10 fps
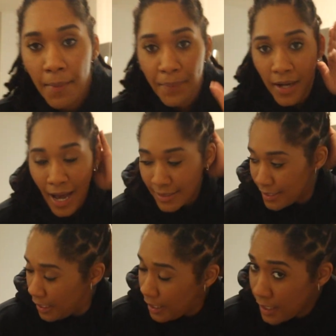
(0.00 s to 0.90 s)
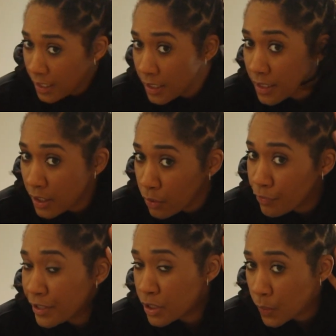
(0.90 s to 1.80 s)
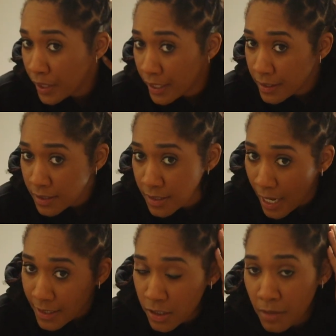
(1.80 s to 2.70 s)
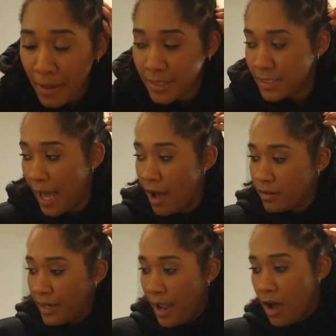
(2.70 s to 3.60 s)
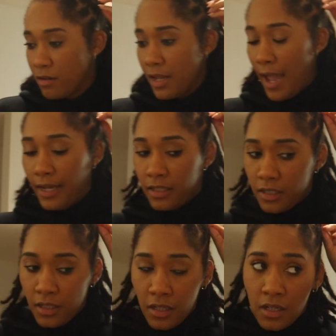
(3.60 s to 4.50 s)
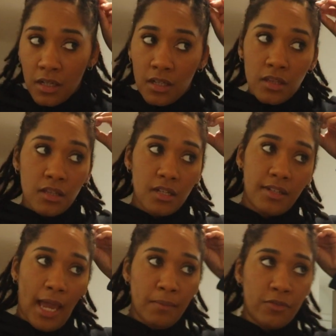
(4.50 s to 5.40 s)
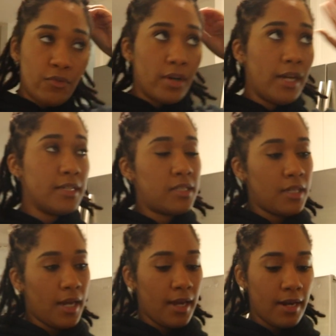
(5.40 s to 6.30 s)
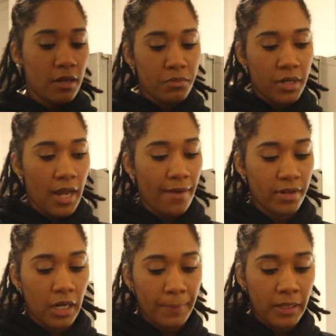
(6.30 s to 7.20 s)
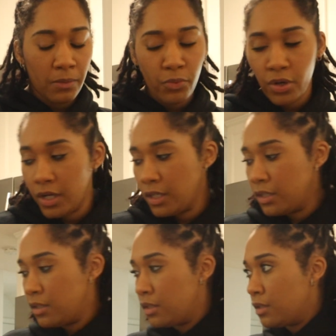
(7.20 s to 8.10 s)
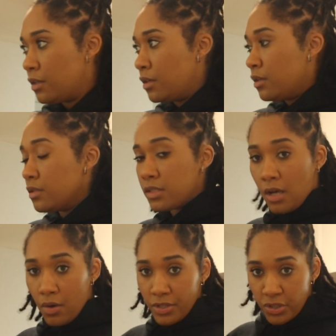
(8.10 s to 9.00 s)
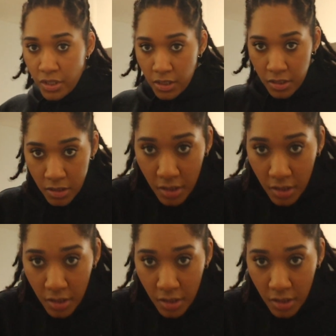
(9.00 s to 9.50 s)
but I did get a retwist. I took my style down like the day before yesterday. I didn't want to have it up anymore, so it's just